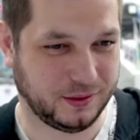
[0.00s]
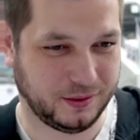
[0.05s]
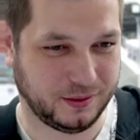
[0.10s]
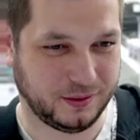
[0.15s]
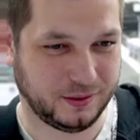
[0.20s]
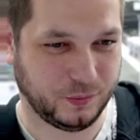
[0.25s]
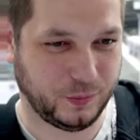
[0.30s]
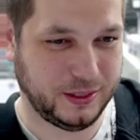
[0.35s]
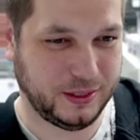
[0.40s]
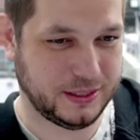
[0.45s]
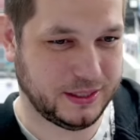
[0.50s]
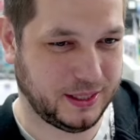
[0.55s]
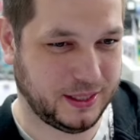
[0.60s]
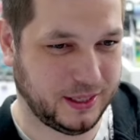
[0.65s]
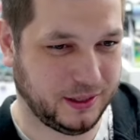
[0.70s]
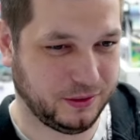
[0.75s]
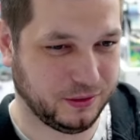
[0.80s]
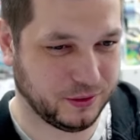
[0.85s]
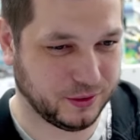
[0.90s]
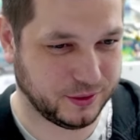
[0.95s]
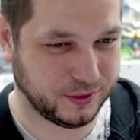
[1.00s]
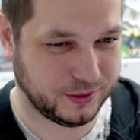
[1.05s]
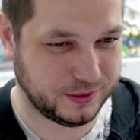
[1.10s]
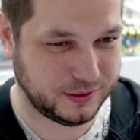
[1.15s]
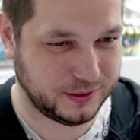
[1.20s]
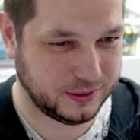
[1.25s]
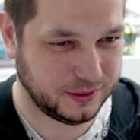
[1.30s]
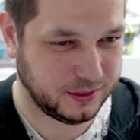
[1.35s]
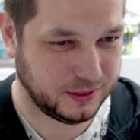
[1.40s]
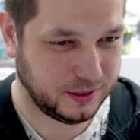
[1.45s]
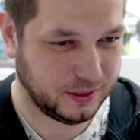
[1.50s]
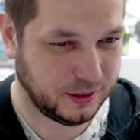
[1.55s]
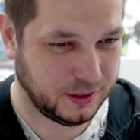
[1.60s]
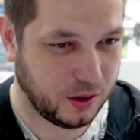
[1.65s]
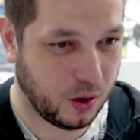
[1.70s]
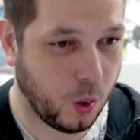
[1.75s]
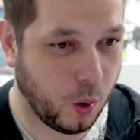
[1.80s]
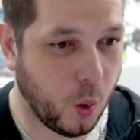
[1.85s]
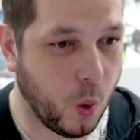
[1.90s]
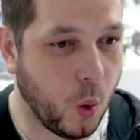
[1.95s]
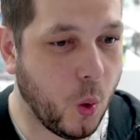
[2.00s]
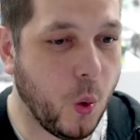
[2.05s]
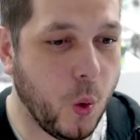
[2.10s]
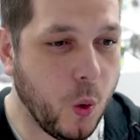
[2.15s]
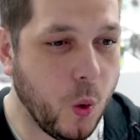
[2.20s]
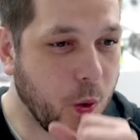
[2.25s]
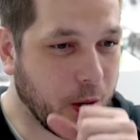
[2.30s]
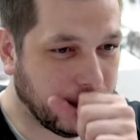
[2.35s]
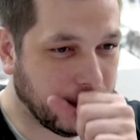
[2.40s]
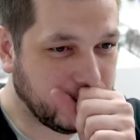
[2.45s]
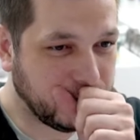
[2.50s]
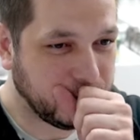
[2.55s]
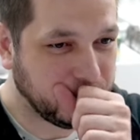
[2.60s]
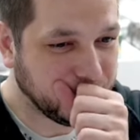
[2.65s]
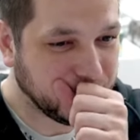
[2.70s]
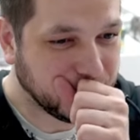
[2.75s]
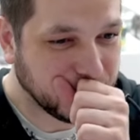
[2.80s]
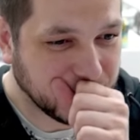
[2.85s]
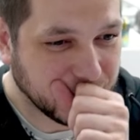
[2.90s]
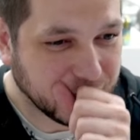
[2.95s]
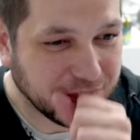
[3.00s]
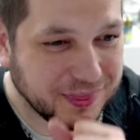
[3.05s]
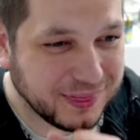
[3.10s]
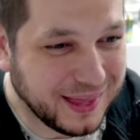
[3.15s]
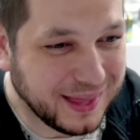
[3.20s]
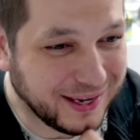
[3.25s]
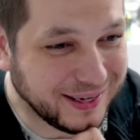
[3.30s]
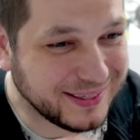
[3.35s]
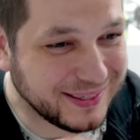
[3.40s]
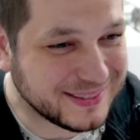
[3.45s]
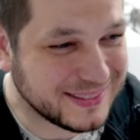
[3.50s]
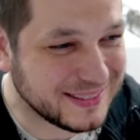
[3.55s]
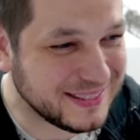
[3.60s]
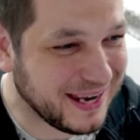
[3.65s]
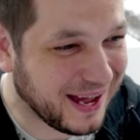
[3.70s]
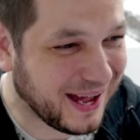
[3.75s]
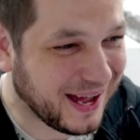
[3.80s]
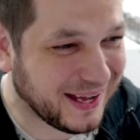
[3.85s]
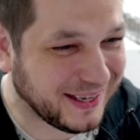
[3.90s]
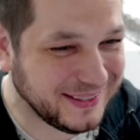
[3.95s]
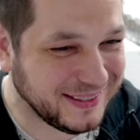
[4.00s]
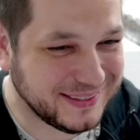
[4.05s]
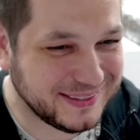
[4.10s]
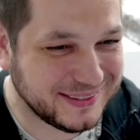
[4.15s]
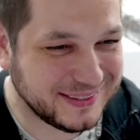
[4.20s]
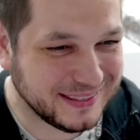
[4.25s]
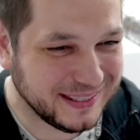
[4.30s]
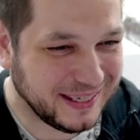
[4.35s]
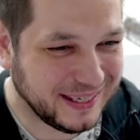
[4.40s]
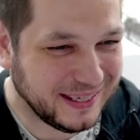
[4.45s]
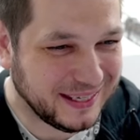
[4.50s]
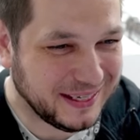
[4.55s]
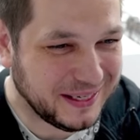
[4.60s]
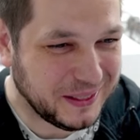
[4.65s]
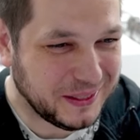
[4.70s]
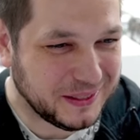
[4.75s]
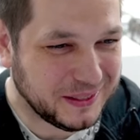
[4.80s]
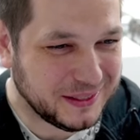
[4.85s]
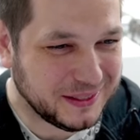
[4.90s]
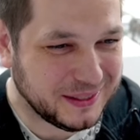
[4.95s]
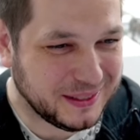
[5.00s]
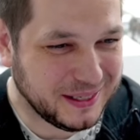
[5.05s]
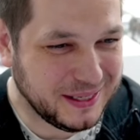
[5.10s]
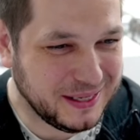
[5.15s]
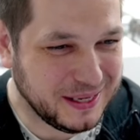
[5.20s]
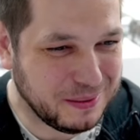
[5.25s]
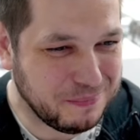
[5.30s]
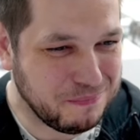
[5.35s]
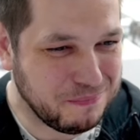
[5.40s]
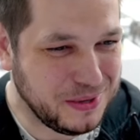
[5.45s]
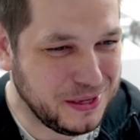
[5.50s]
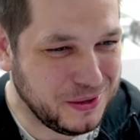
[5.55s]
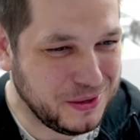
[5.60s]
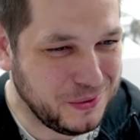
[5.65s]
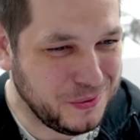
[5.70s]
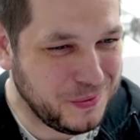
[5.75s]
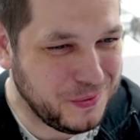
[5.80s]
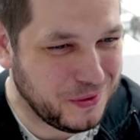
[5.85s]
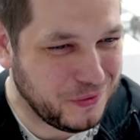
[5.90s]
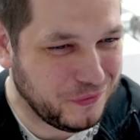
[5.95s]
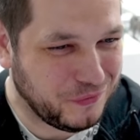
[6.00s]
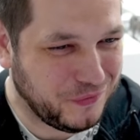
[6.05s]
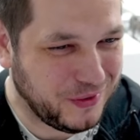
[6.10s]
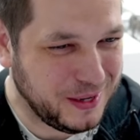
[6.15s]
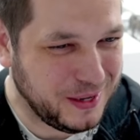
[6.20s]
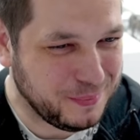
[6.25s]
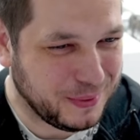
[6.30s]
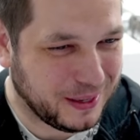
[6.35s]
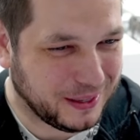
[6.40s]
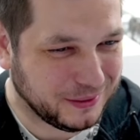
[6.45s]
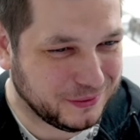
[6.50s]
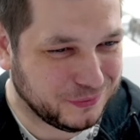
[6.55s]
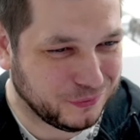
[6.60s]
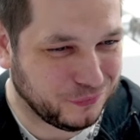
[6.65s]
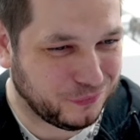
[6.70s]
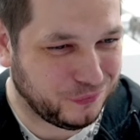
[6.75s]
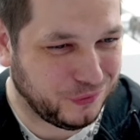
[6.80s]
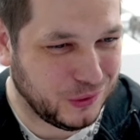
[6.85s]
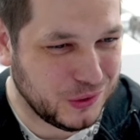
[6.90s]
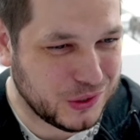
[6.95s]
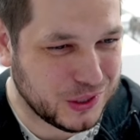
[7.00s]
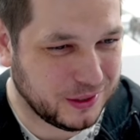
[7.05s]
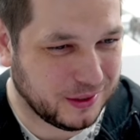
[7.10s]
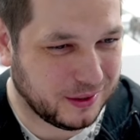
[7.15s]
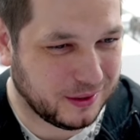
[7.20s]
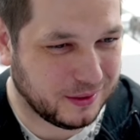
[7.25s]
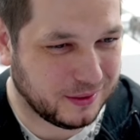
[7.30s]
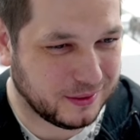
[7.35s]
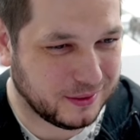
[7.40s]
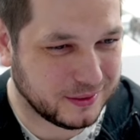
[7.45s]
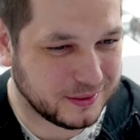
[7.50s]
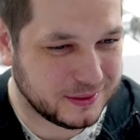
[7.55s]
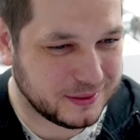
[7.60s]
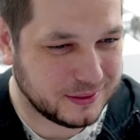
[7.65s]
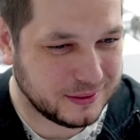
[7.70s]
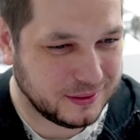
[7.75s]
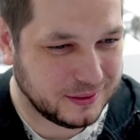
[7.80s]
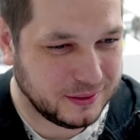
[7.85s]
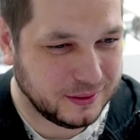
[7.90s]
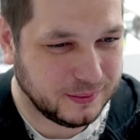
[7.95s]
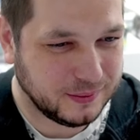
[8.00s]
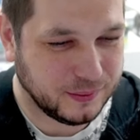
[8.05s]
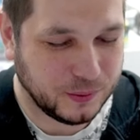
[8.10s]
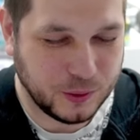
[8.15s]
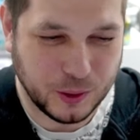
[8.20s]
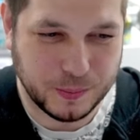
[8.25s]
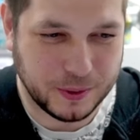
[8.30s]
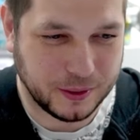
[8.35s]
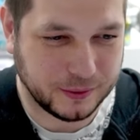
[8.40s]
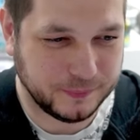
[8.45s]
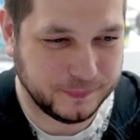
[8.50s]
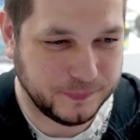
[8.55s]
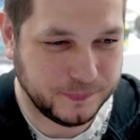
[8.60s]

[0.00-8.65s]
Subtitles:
We take those. Oh, that is nice. The Mew VMAX from Fusion Arts. Come on.